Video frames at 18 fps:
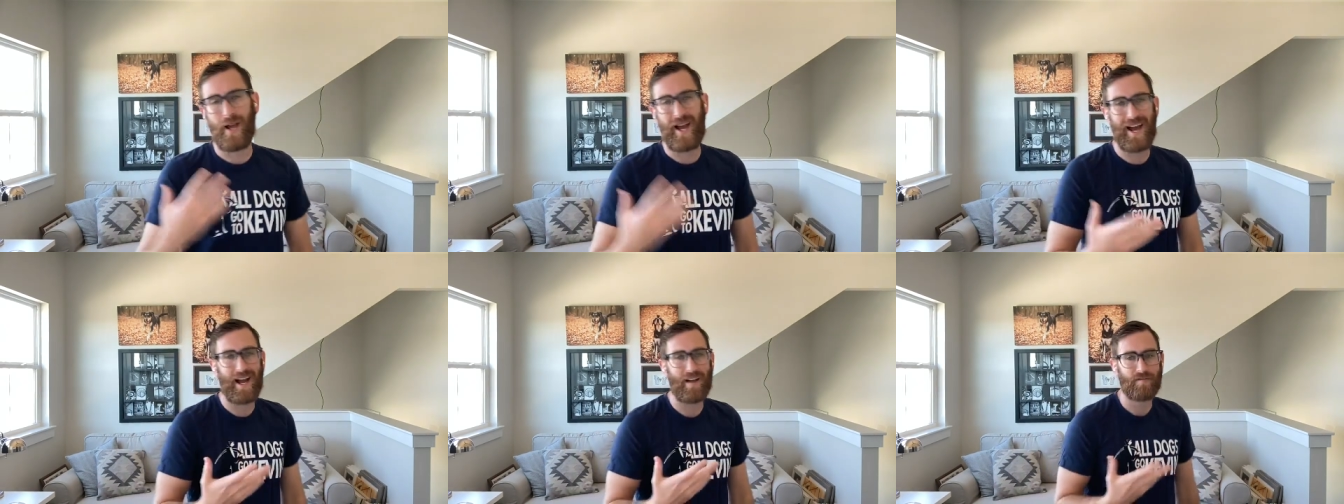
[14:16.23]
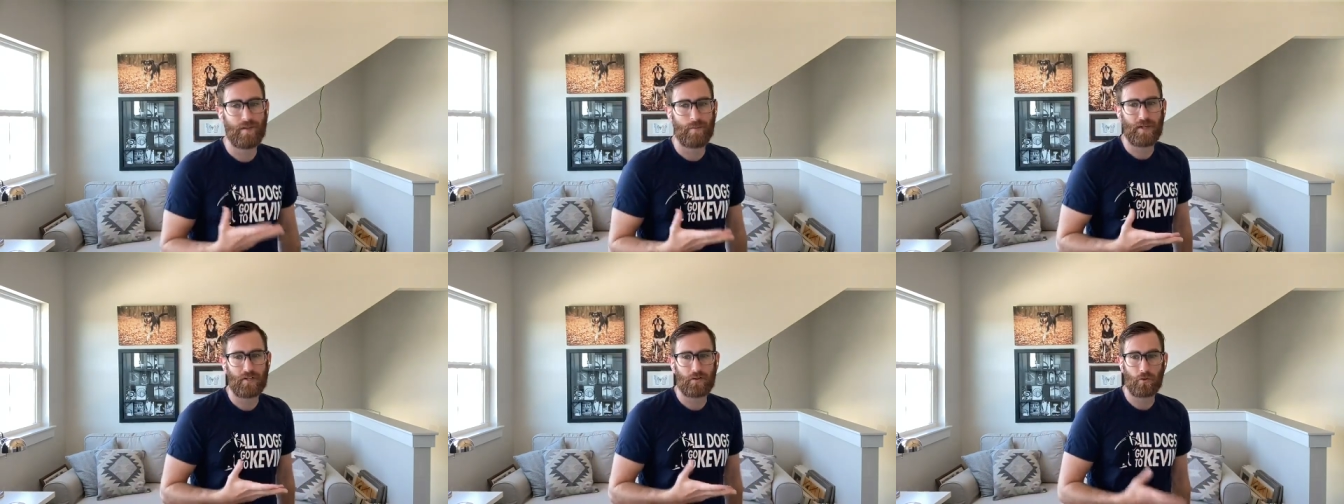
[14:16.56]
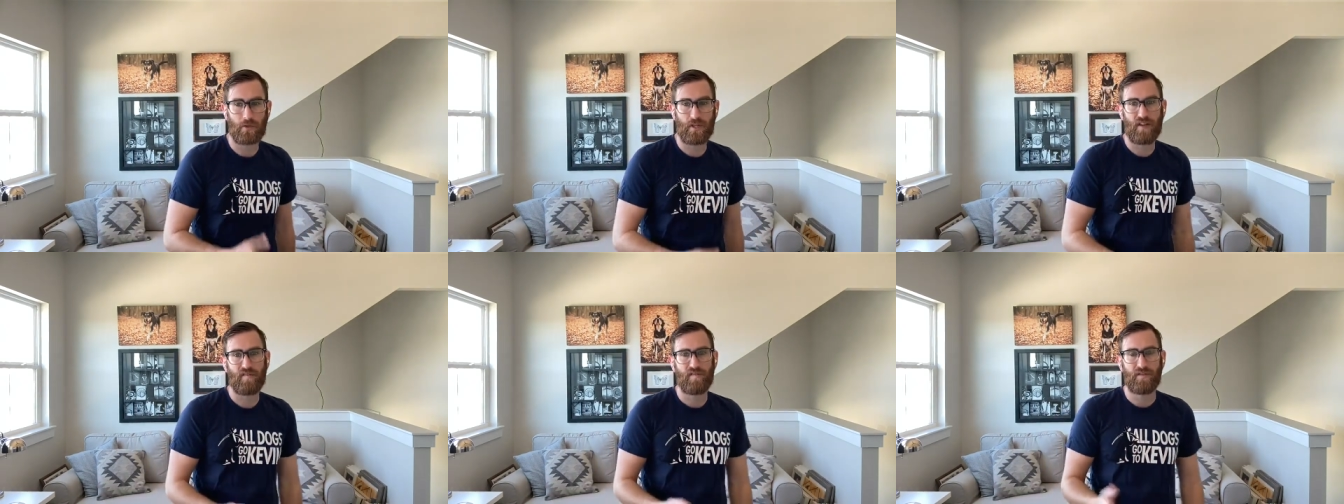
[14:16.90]
you have to make
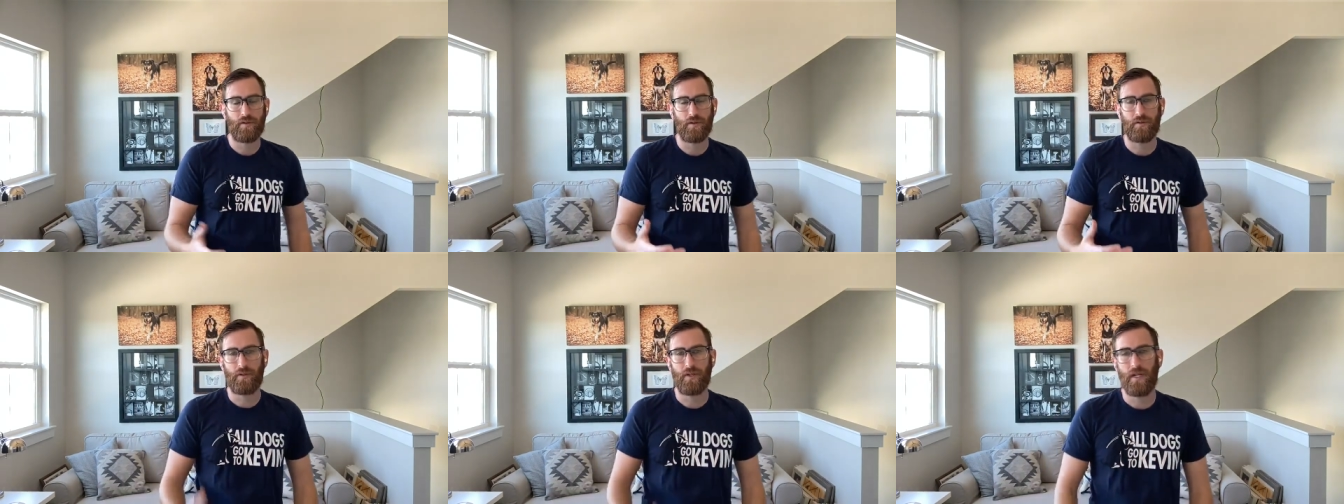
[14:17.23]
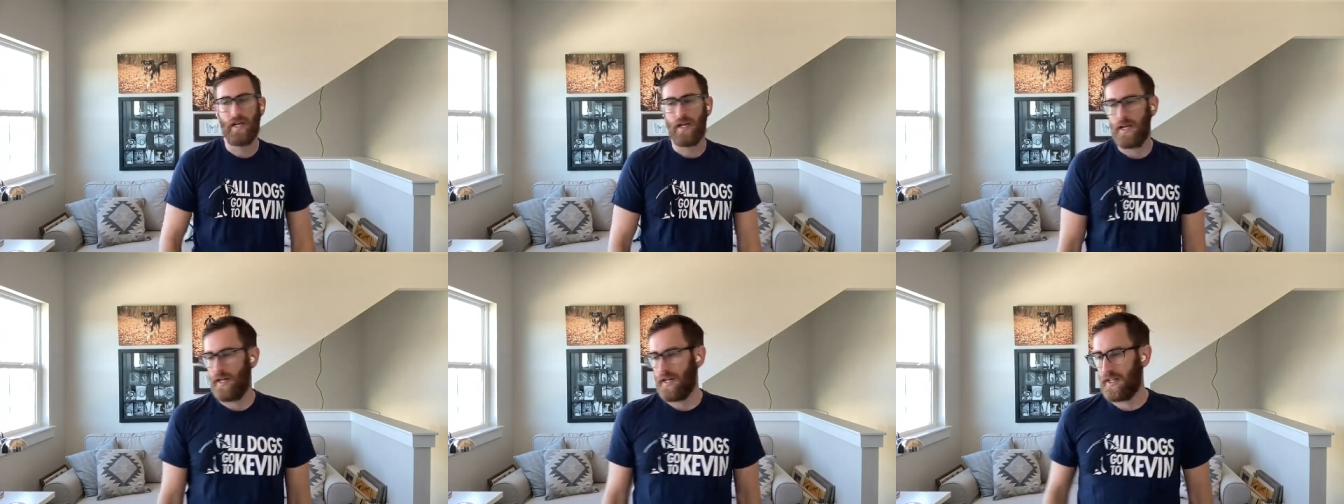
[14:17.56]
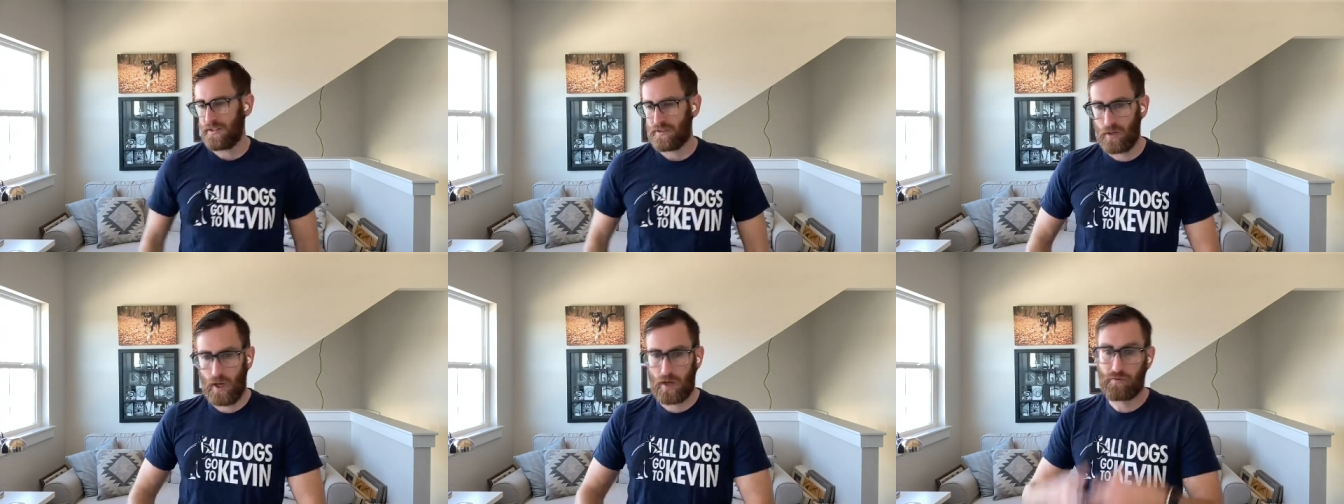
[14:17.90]
sure that food
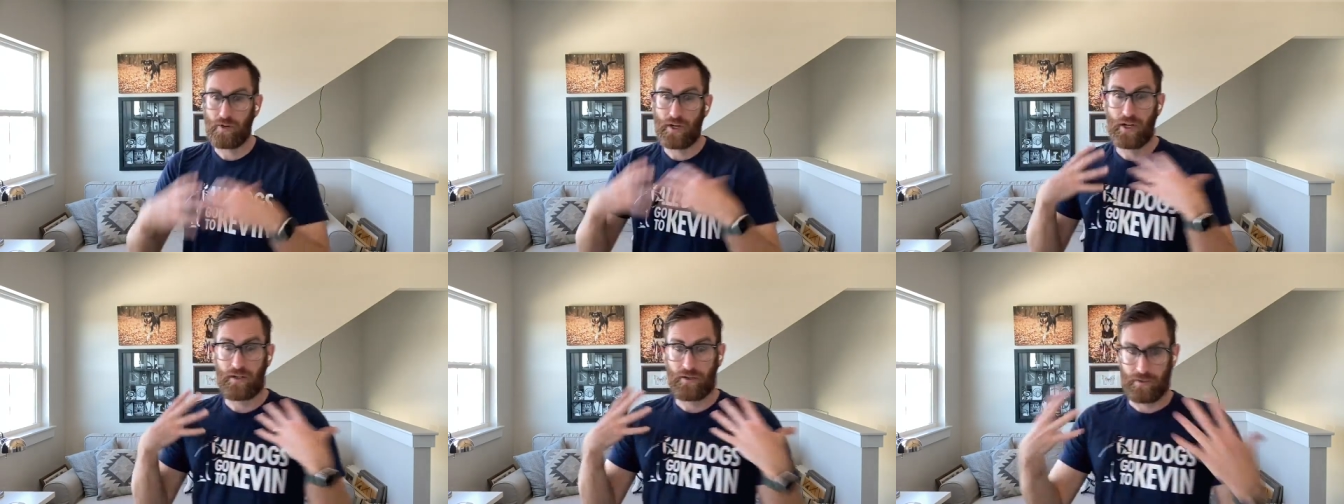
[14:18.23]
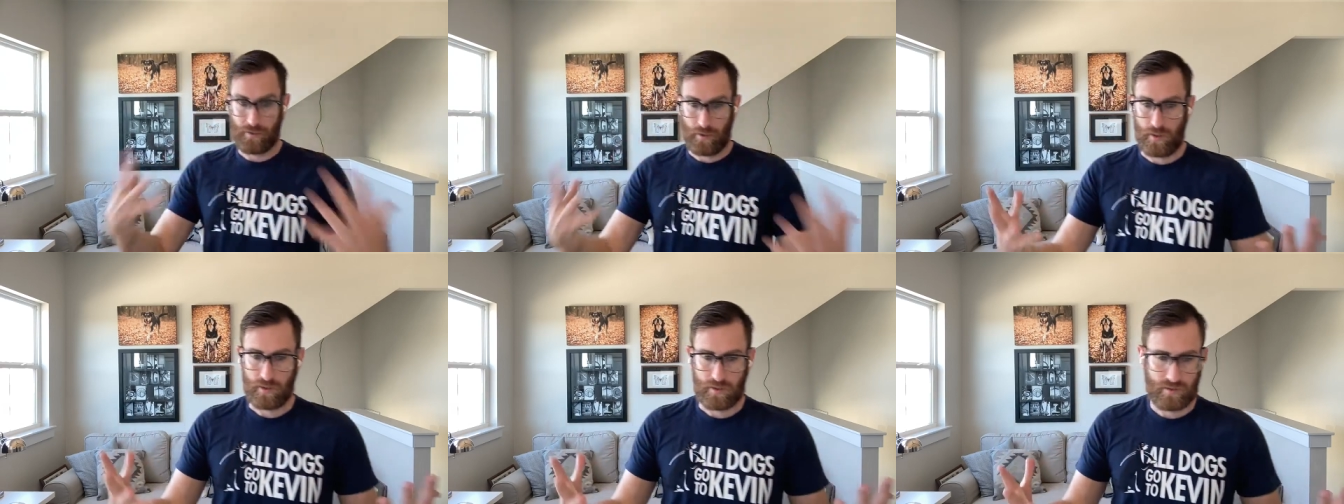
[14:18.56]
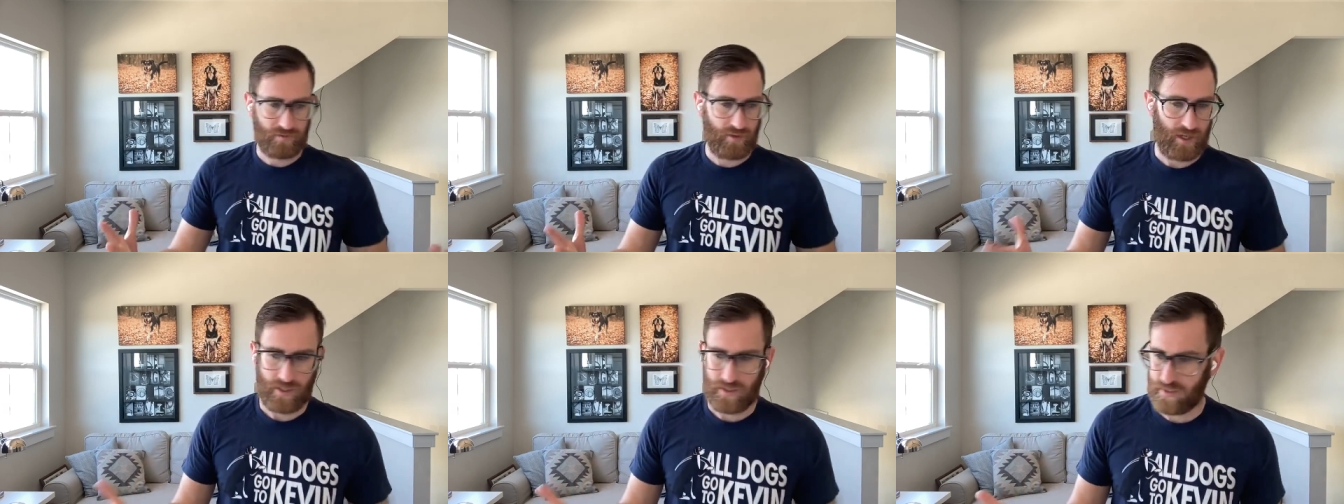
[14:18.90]
is not right in your
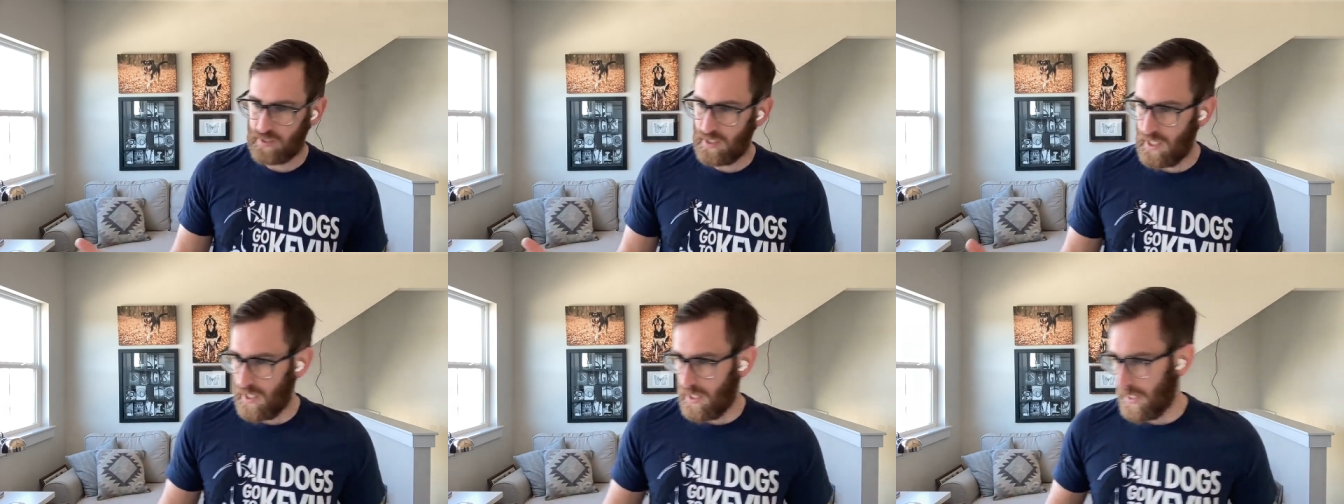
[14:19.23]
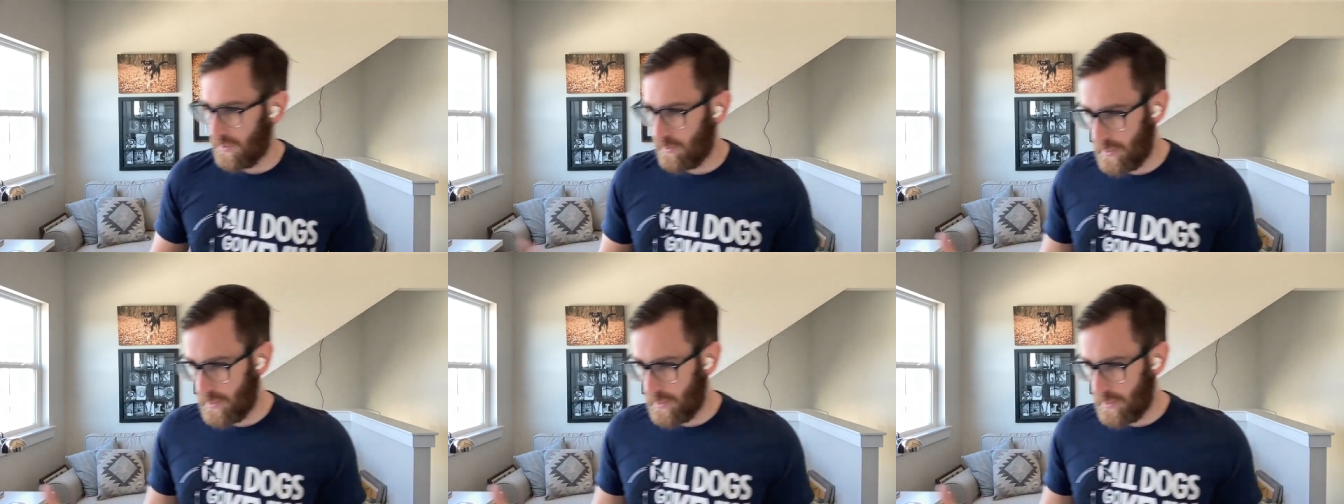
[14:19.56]
dog's face.